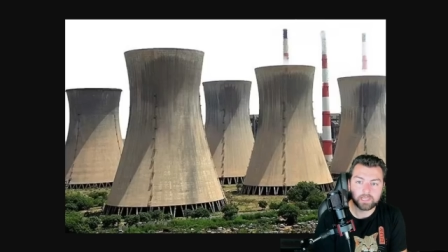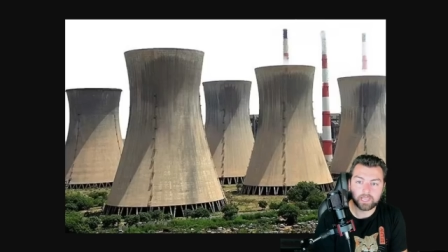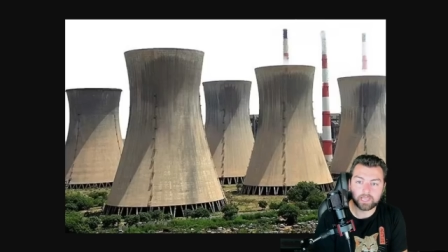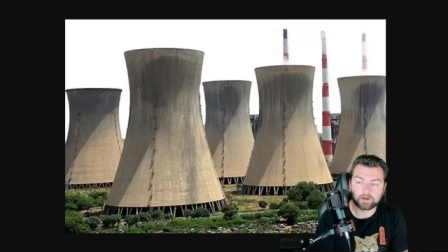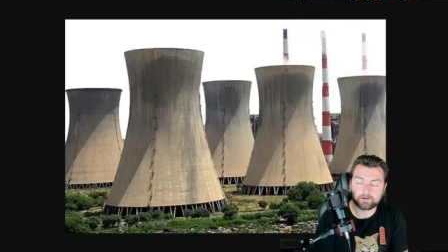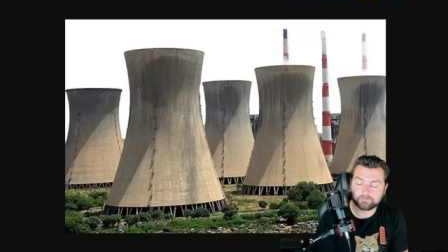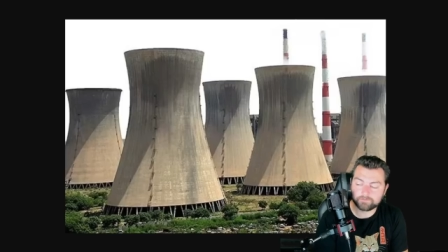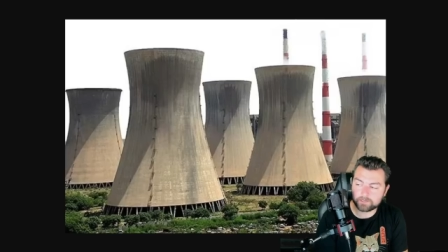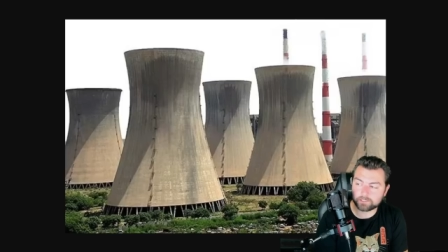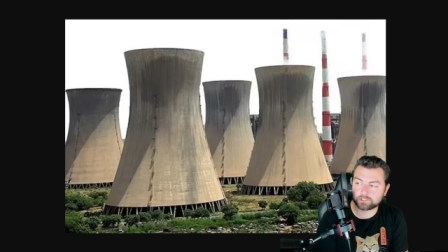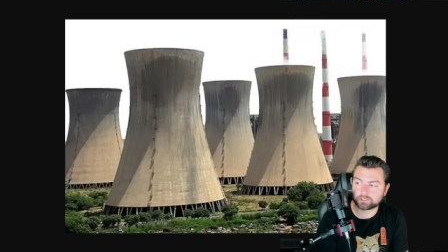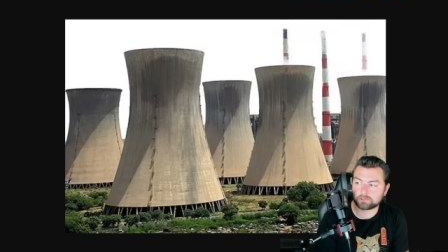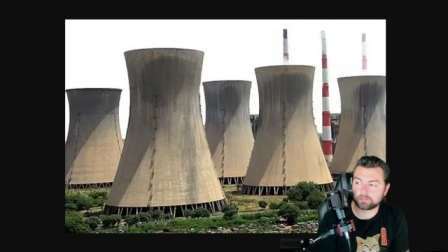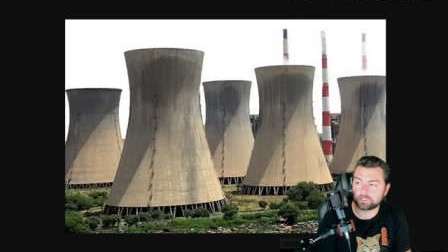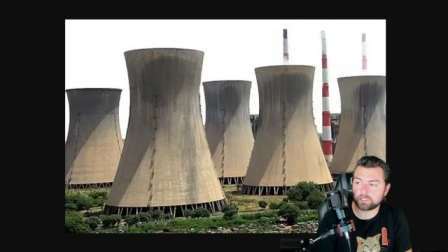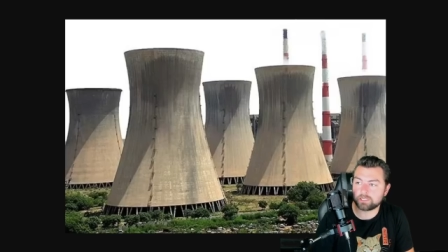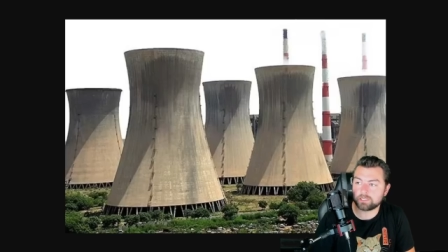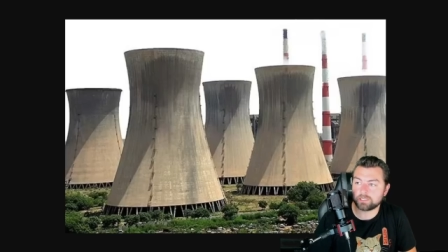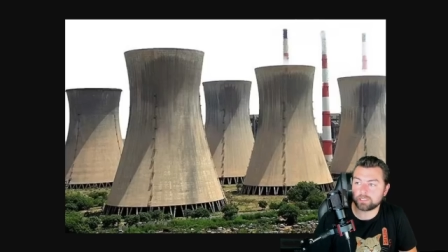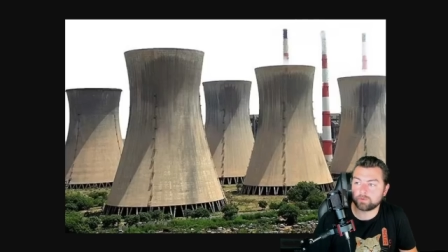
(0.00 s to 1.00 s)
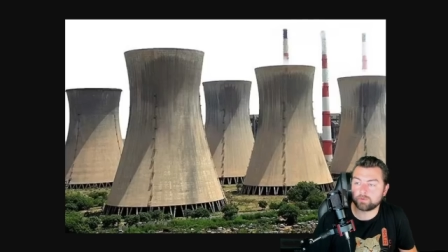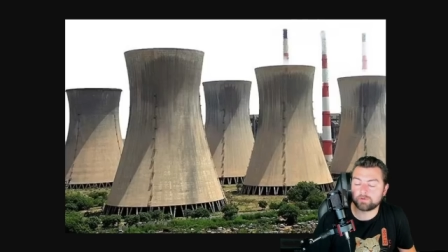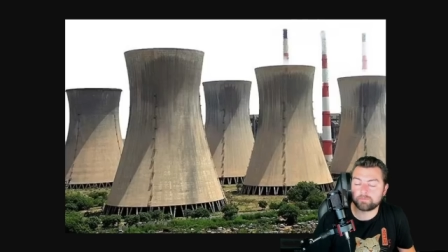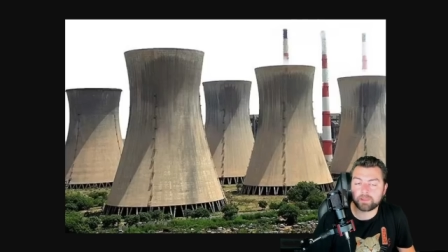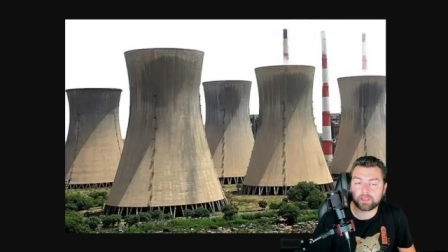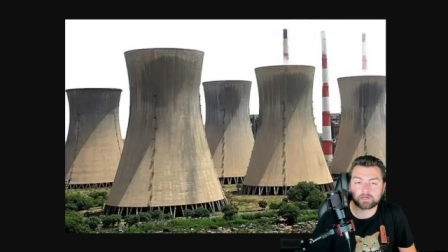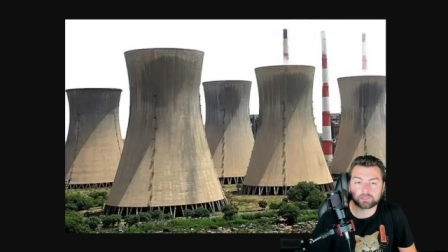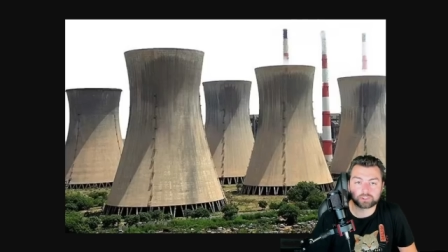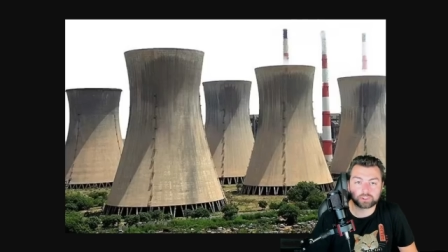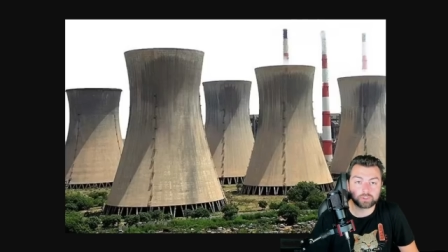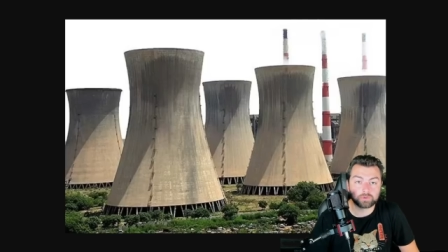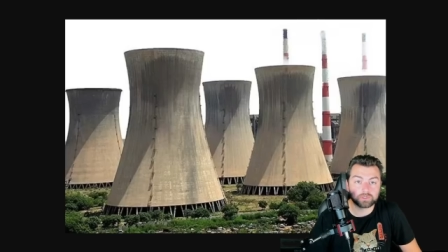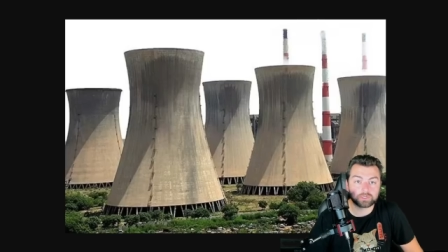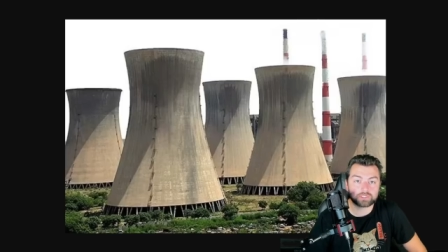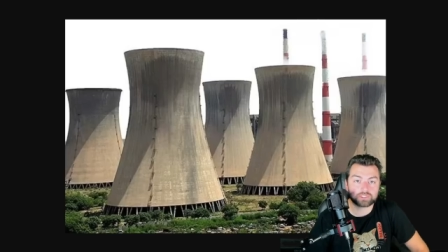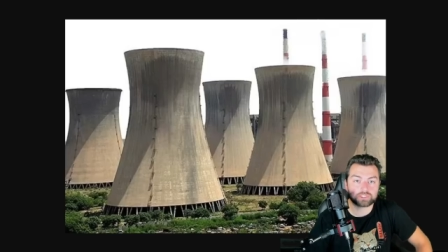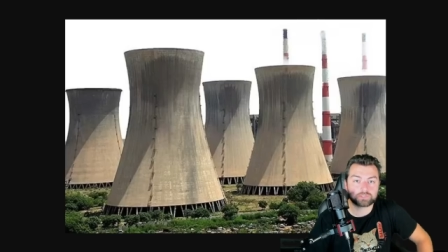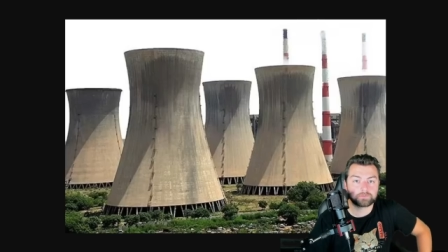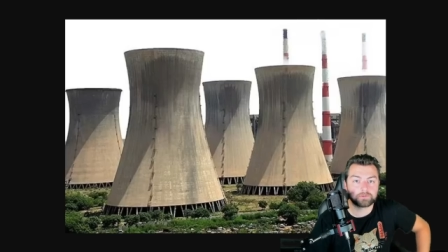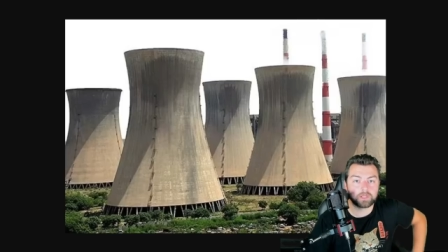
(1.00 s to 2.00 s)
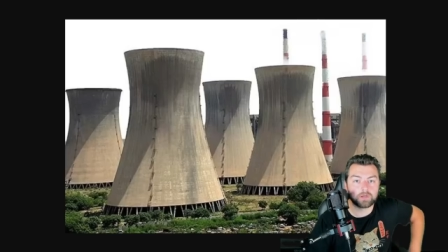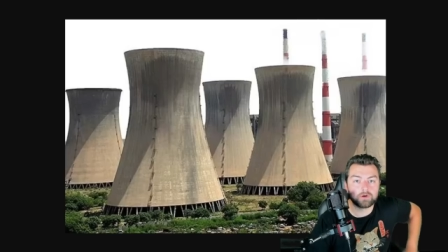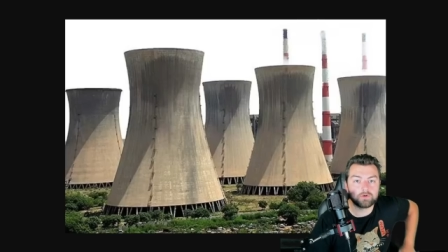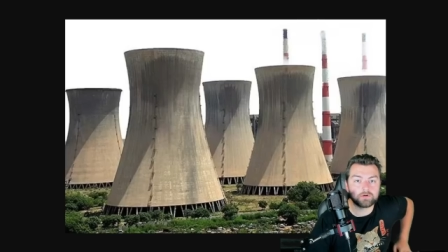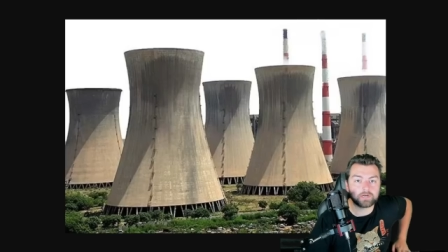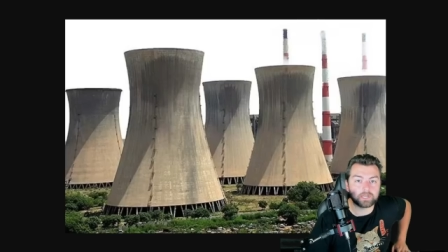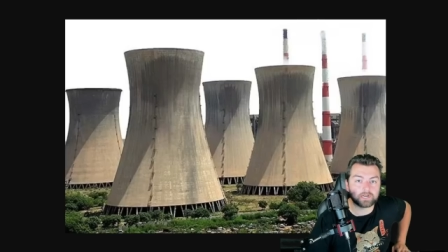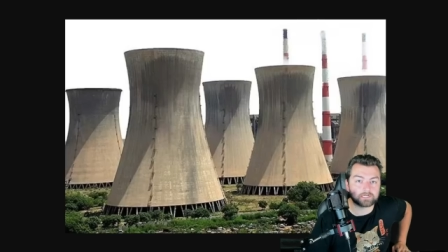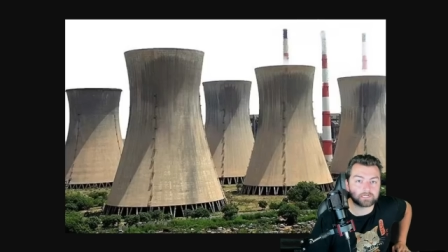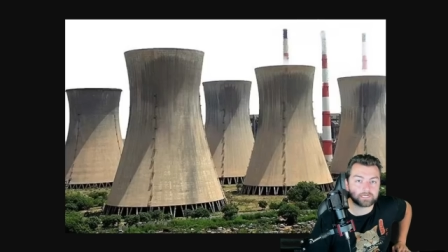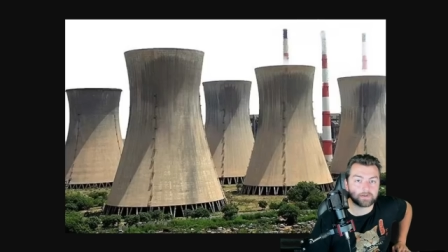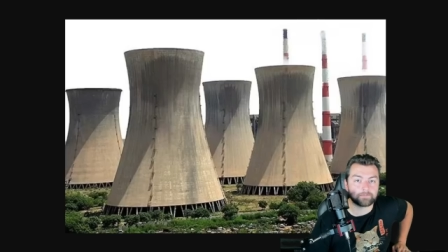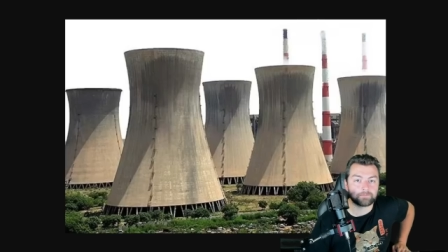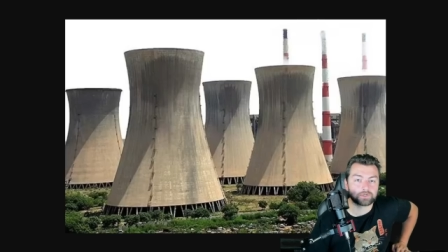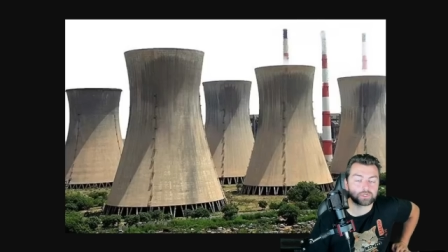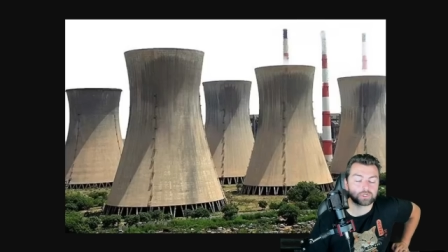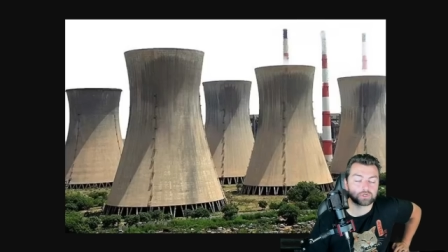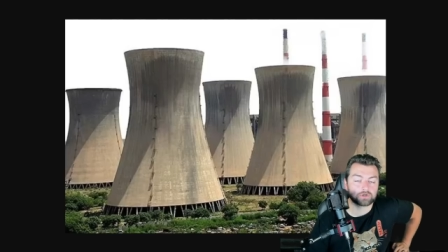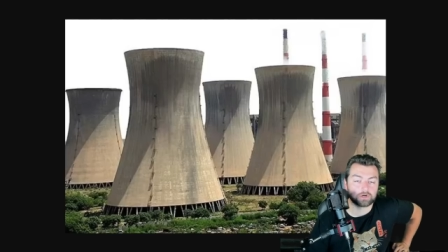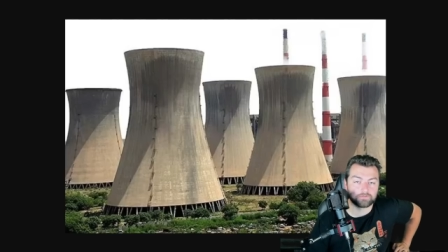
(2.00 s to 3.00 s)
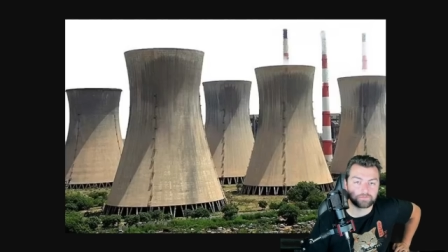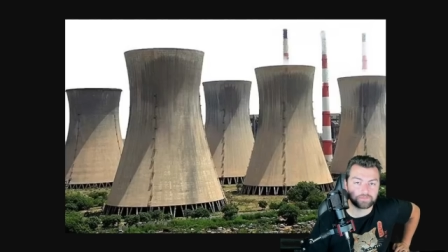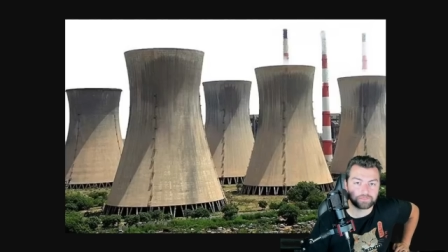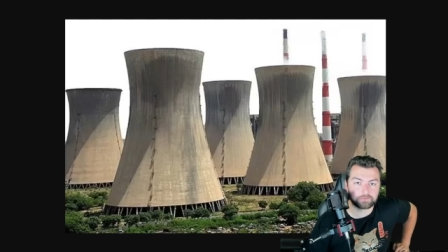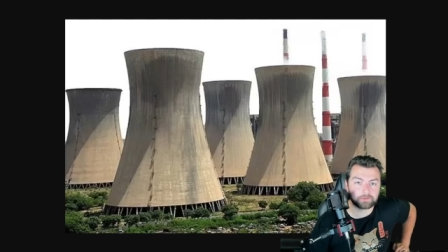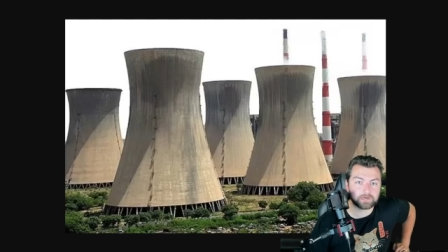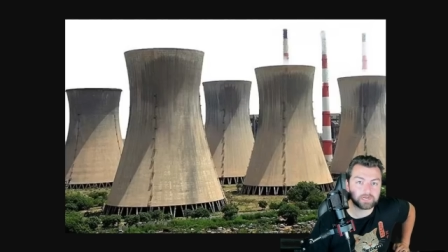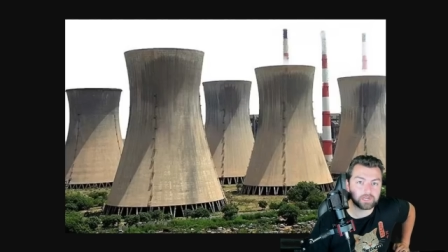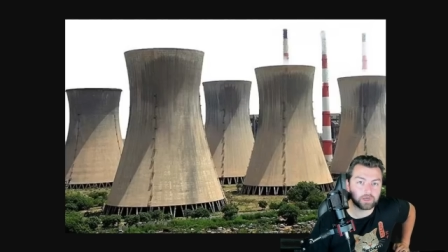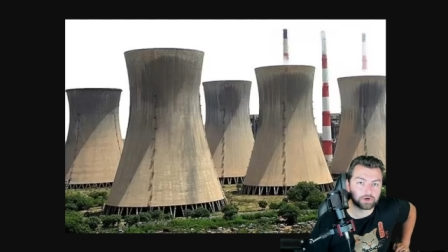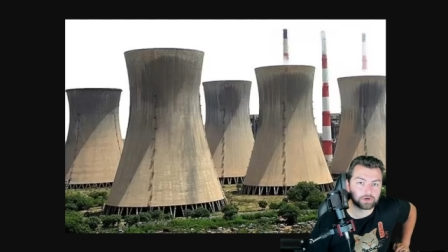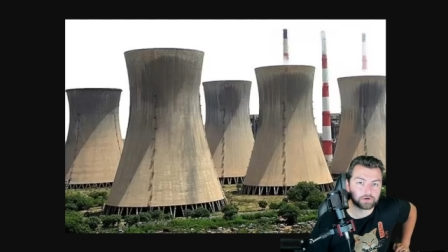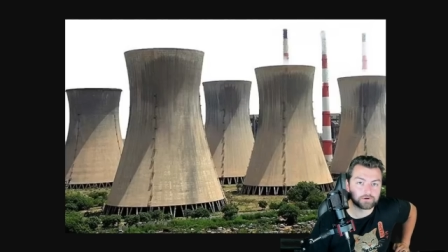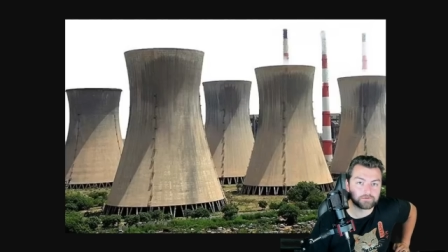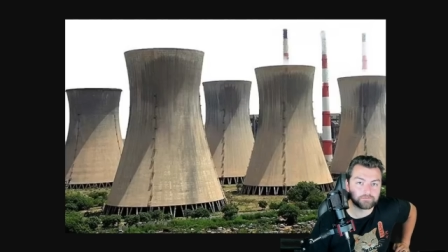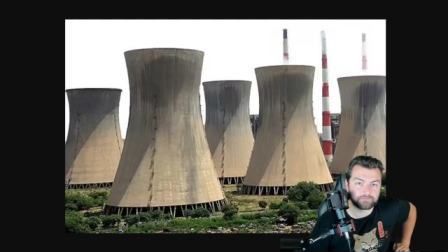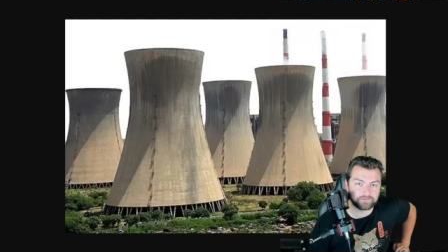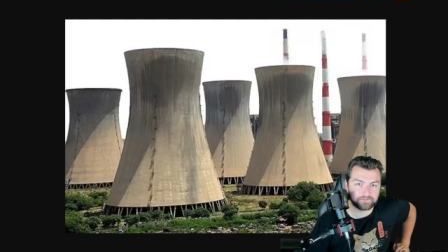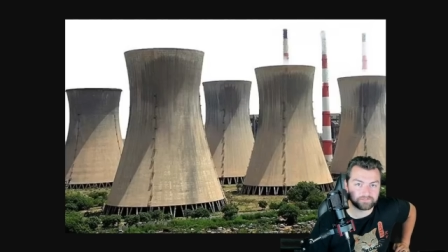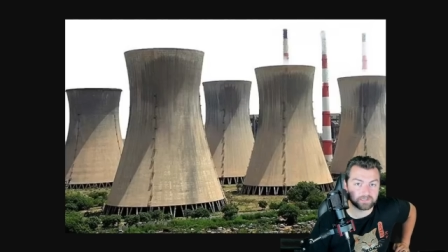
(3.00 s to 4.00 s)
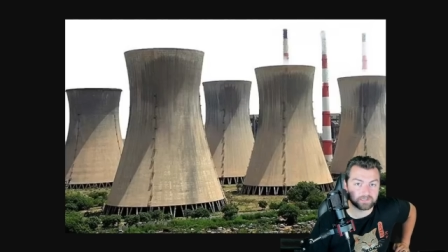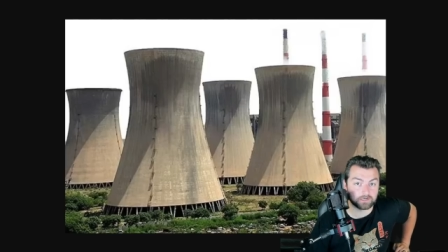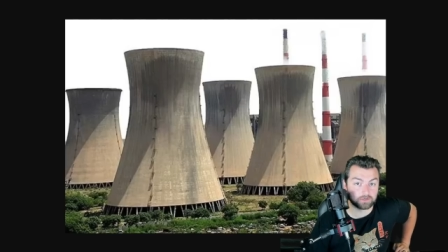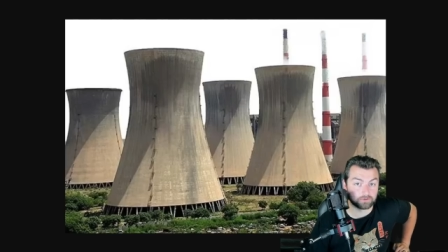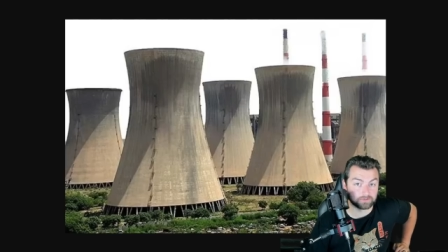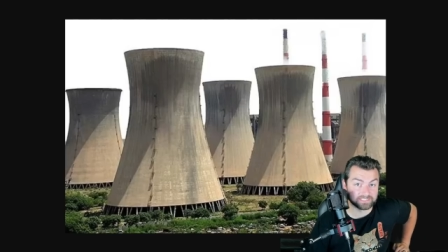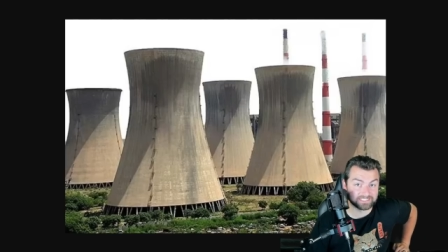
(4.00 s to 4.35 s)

and eventually it would manage to explode at a temperature of 350 degrees